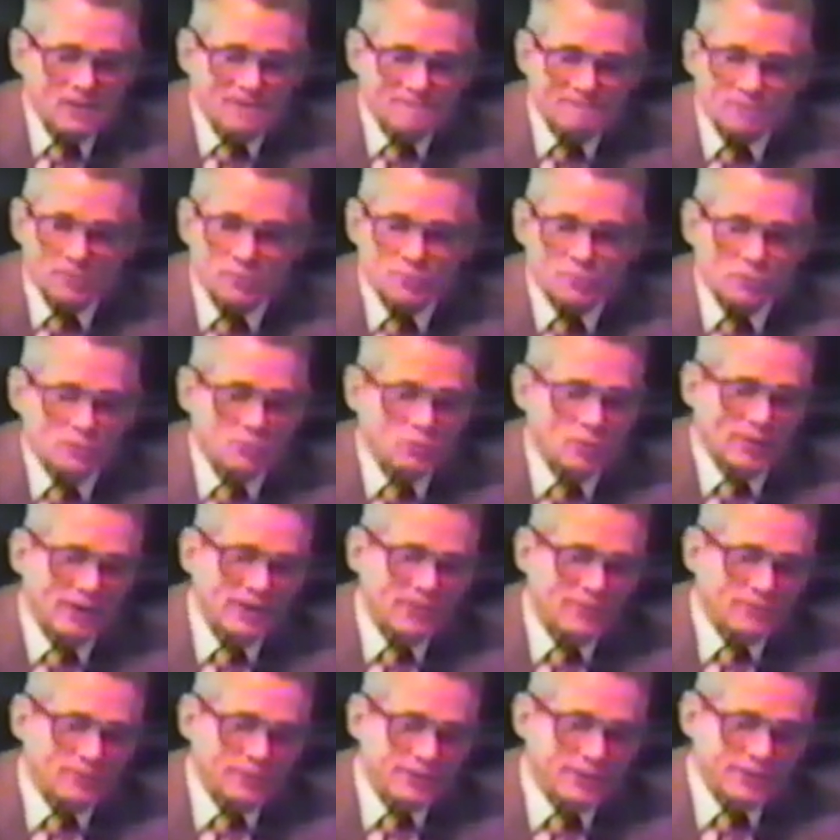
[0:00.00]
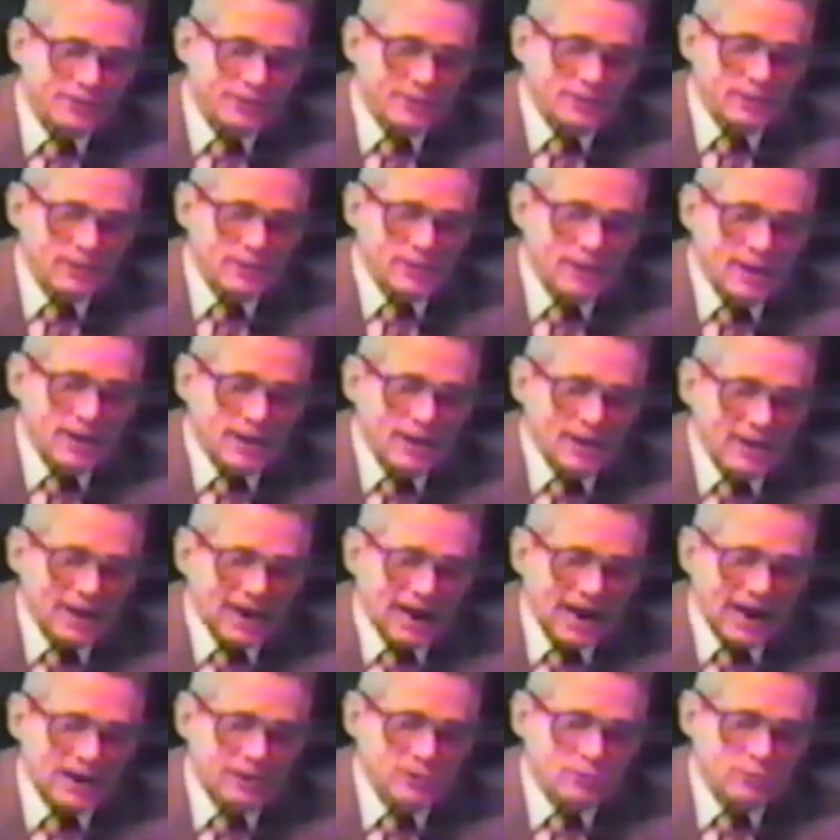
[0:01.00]
Verse 23
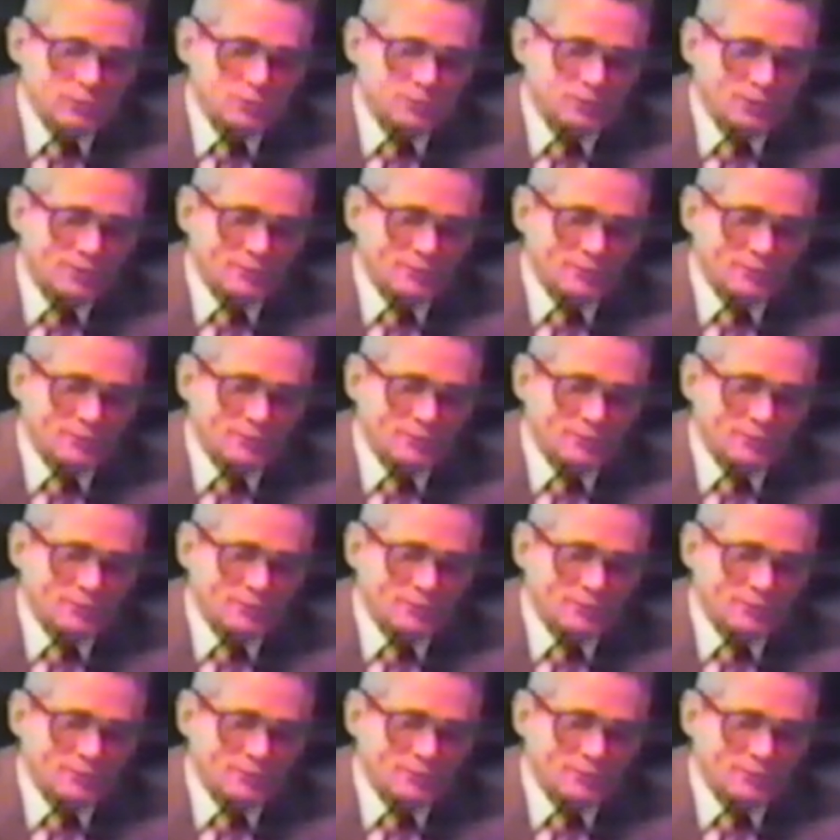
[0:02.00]
And you shall